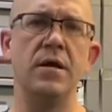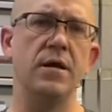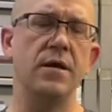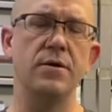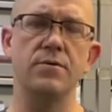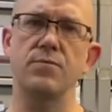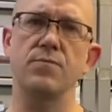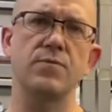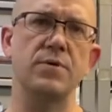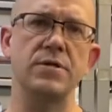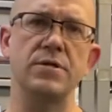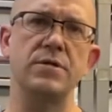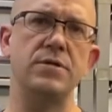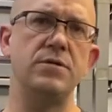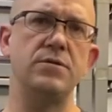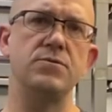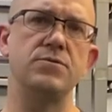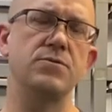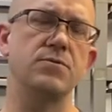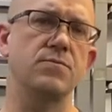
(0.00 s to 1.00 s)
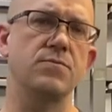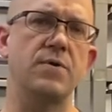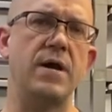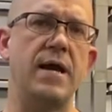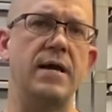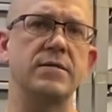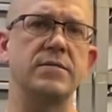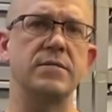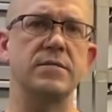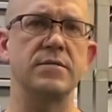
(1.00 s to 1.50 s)
I don't really use a
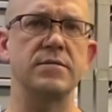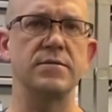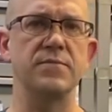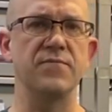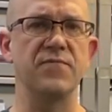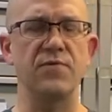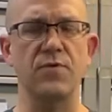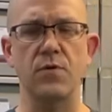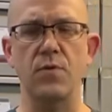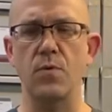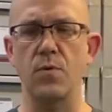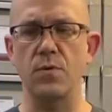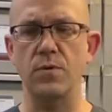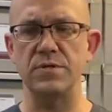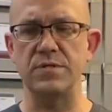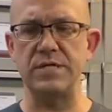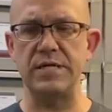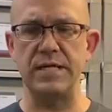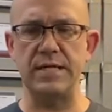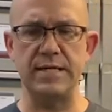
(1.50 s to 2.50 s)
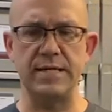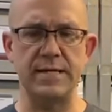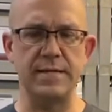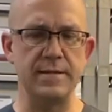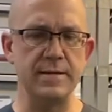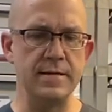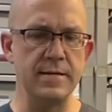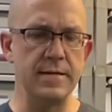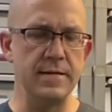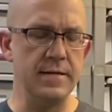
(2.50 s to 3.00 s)
rack system for quarantining,